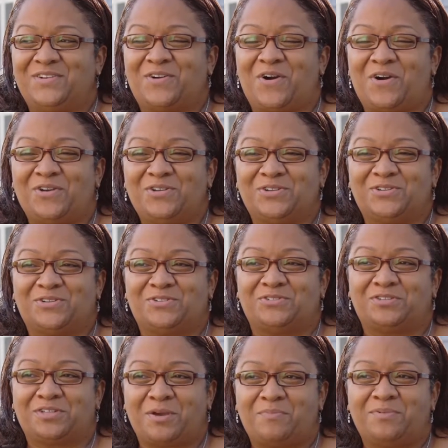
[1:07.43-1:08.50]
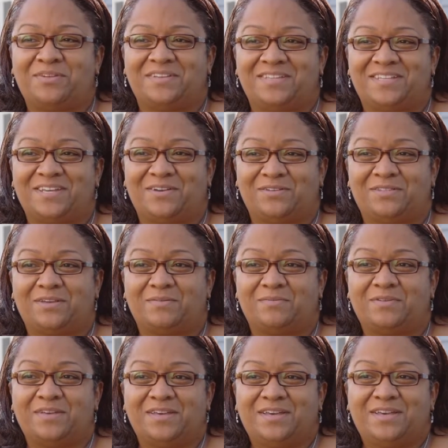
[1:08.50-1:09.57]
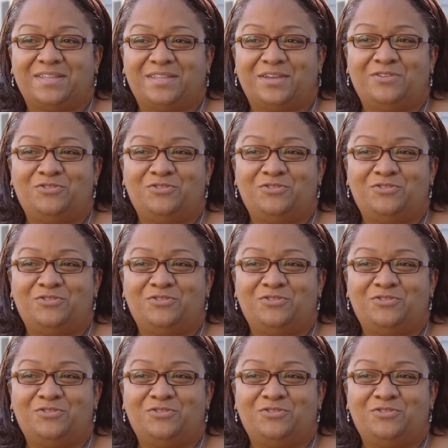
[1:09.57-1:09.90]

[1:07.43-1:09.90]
call your insurance company to tell them that